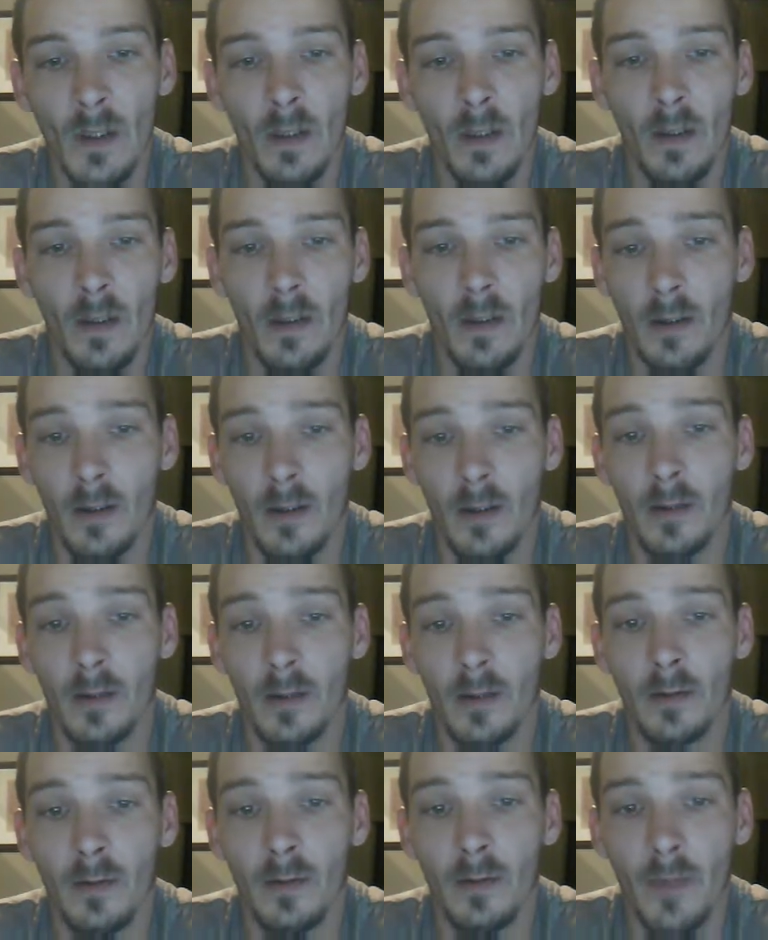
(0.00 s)
An
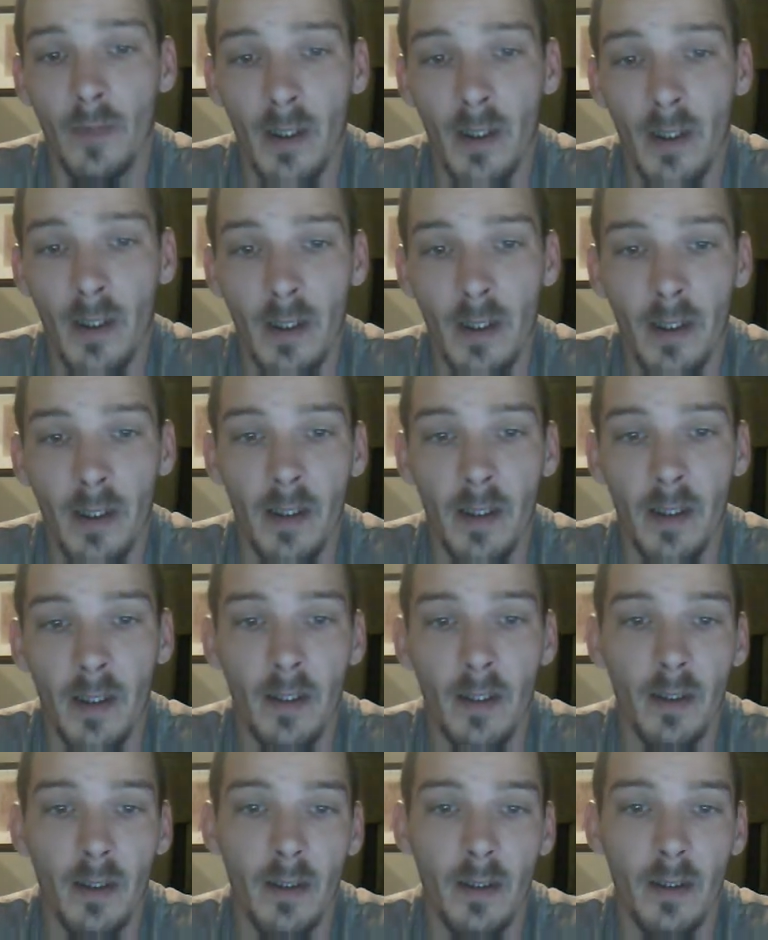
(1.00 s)
article by
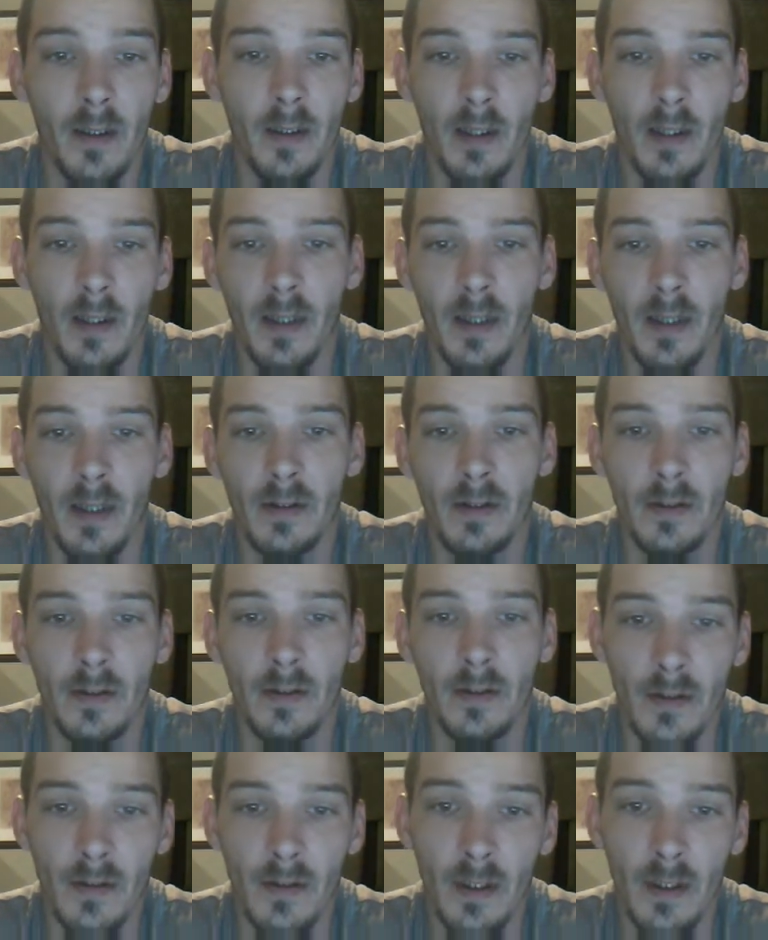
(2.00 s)

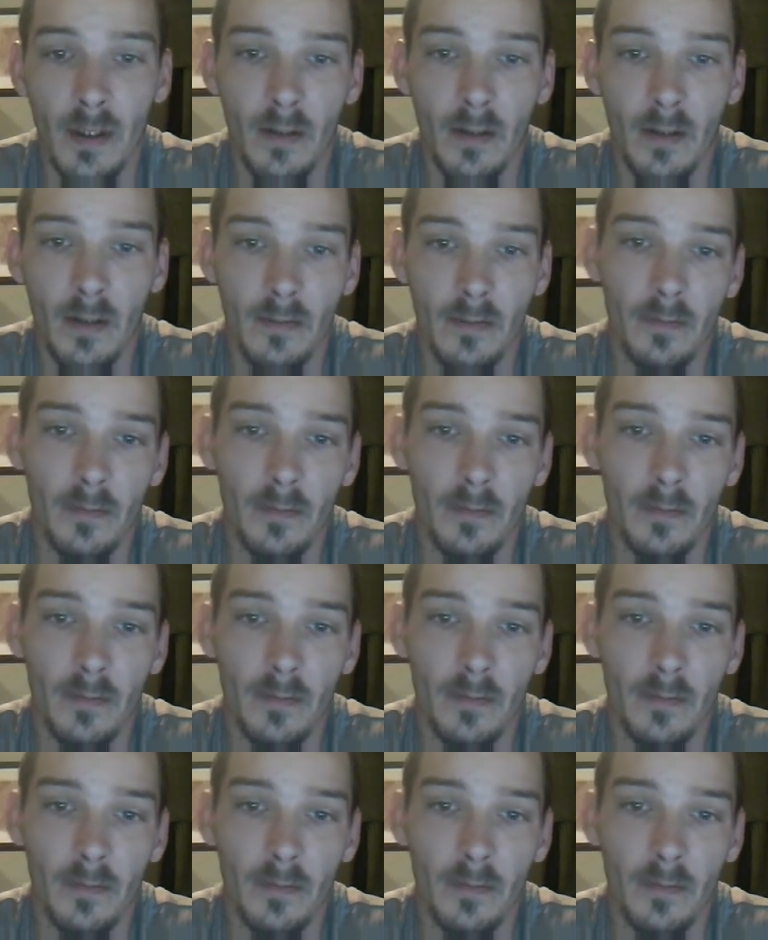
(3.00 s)
Hazen Salem